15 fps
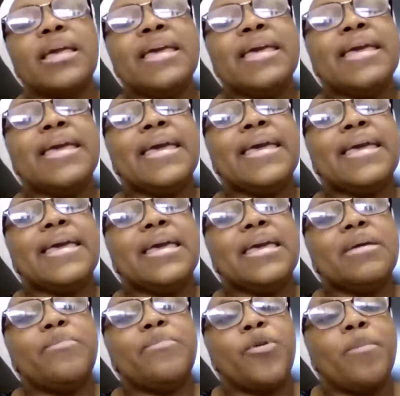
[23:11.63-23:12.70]

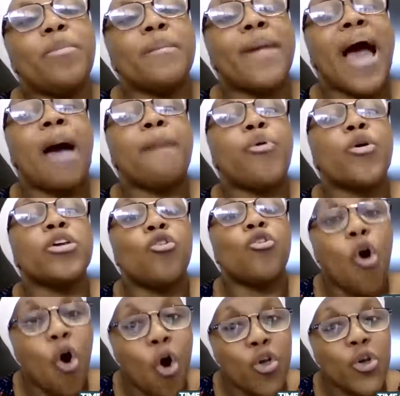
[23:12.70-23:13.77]
A problem
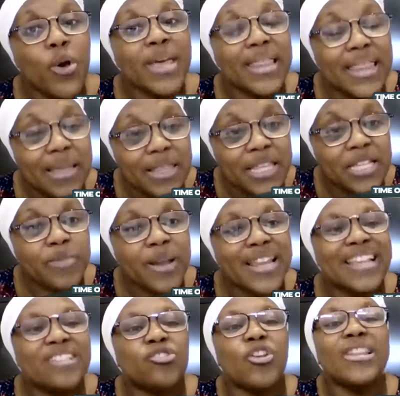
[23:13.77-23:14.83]
in this
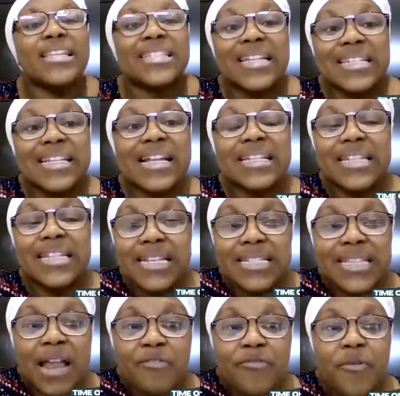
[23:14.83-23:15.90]
part is not the translation
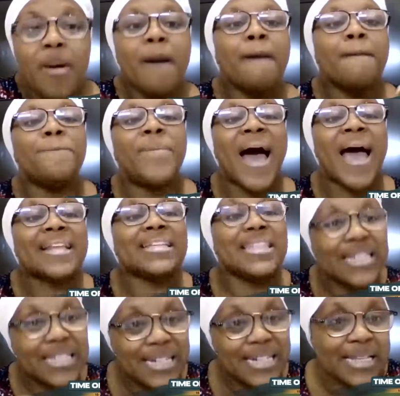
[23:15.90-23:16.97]
itself, but
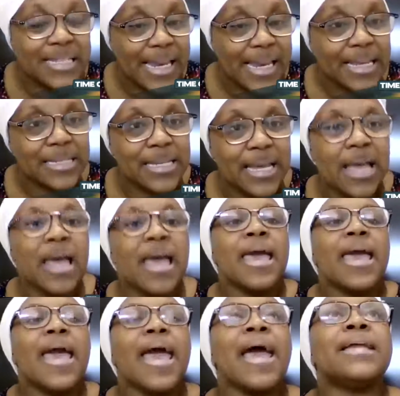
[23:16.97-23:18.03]
the translator.
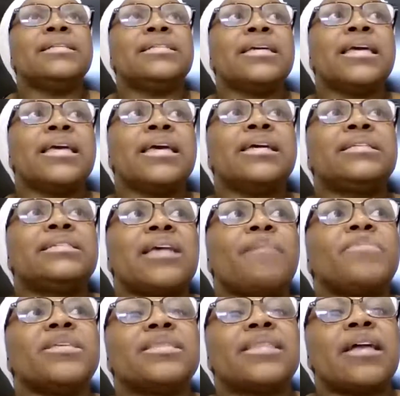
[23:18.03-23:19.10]
And it's
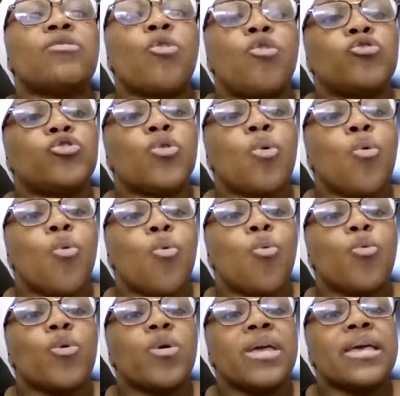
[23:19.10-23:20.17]
something that also
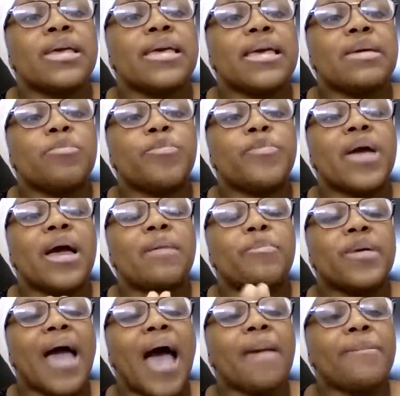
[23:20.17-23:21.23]

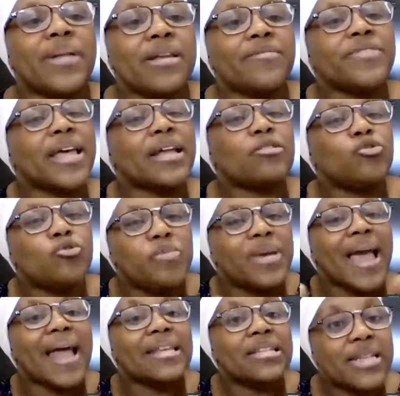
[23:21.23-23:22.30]
I believe that should
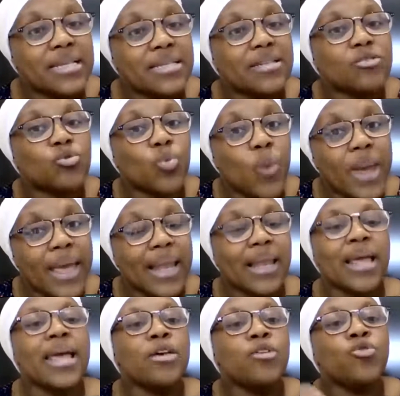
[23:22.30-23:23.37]
be addressed as well
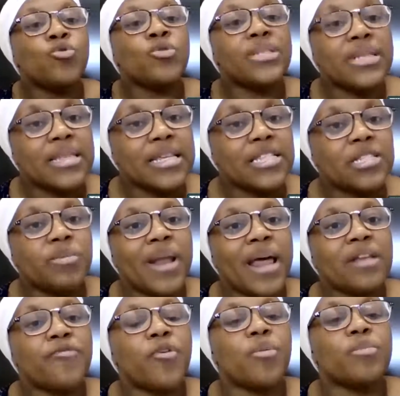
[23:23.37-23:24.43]
using these
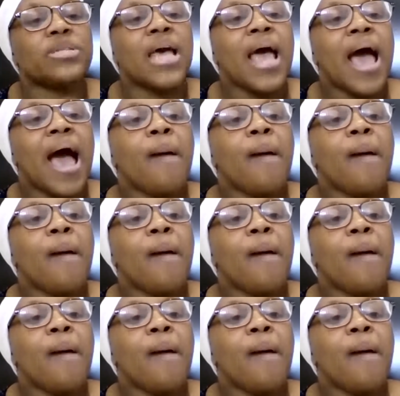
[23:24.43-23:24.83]
platforms.